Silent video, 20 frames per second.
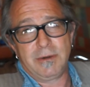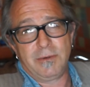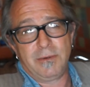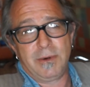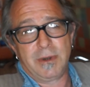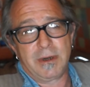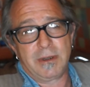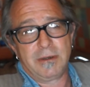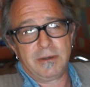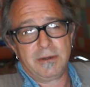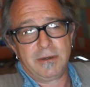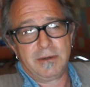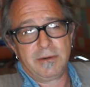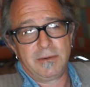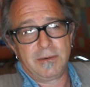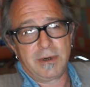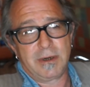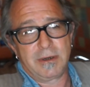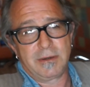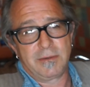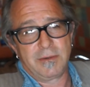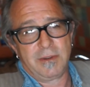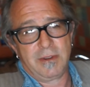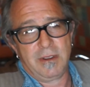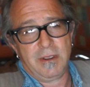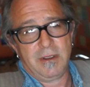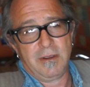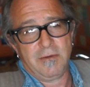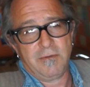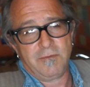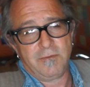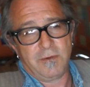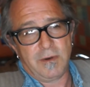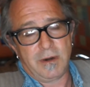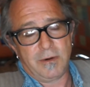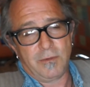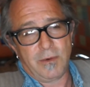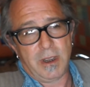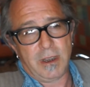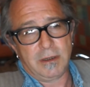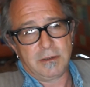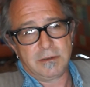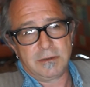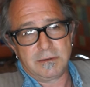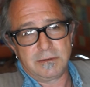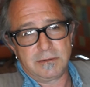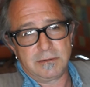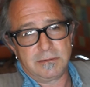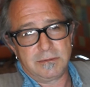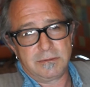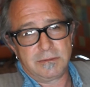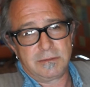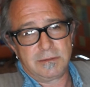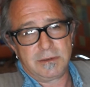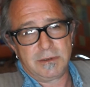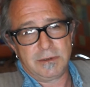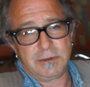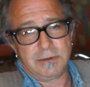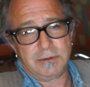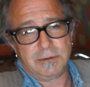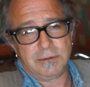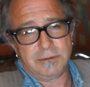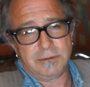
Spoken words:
What a fun way to